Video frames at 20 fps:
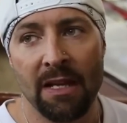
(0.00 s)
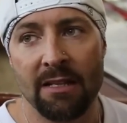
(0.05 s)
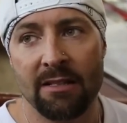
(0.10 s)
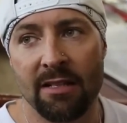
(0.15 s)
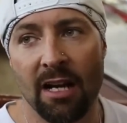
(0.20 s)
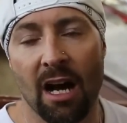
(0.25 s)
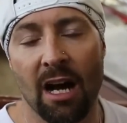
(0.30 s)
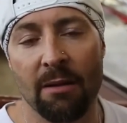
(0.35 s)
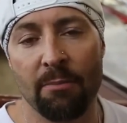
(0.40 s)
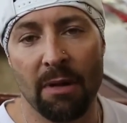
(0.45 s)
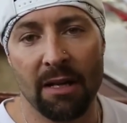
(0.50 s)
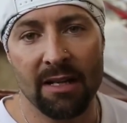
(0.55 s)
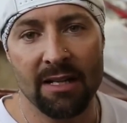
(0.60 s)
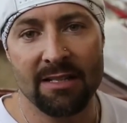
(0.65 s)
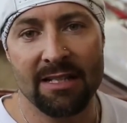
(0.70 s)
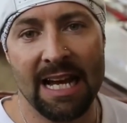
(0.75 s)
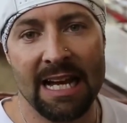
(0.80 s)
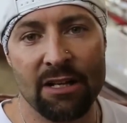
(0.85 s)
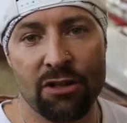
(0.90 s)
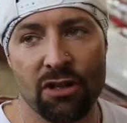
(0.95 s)
time under
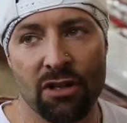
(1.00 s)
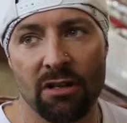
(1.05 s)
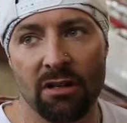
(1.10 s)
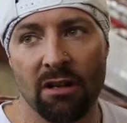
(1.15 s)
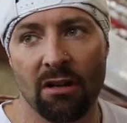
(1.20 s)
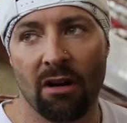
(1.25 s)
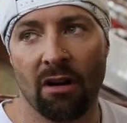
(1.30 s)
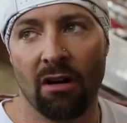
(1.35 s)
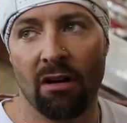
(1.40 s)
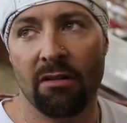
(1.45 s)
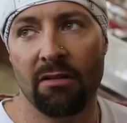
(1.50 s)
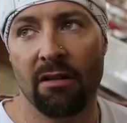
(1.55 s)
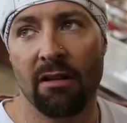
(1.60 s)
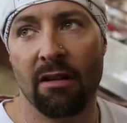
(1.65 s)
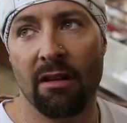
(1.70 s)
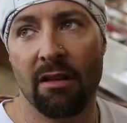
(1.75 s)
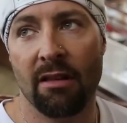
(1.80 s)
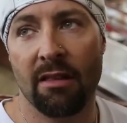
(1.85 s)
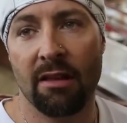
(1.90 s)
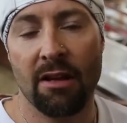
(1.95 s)
tension on
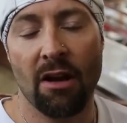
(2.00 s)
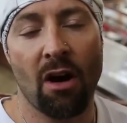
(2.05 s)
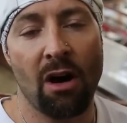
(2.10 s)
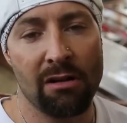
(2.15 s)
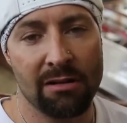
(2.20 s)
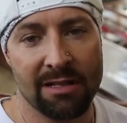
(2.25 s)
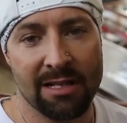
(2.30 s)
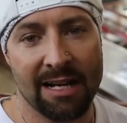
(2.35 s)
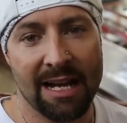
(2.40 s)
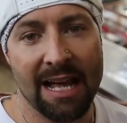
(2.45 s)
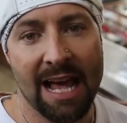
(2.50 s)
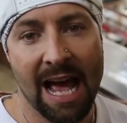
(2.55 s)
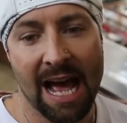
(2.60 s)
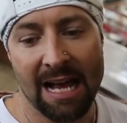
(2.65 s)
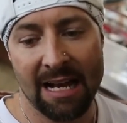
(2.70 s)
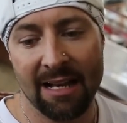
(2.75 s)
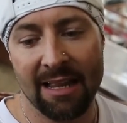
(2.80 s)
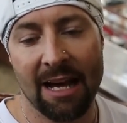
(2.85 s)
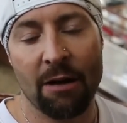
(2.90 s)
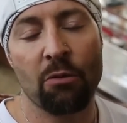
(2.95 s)
the alternate
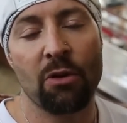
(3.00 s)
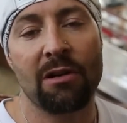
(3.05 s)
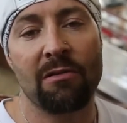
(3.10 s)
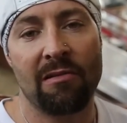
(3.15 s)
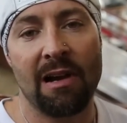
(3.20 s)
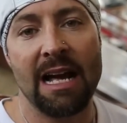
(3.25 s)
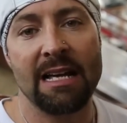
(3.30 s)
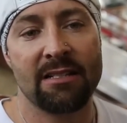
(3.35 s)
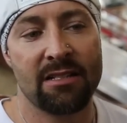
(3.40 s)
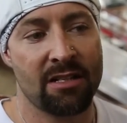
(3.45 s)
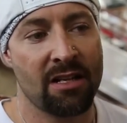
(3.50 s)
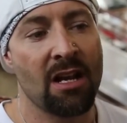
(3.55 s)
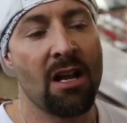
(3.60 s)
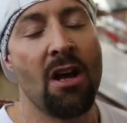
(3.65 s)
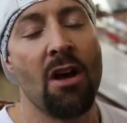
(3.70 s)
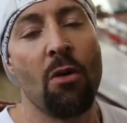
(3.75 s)
hand that would rest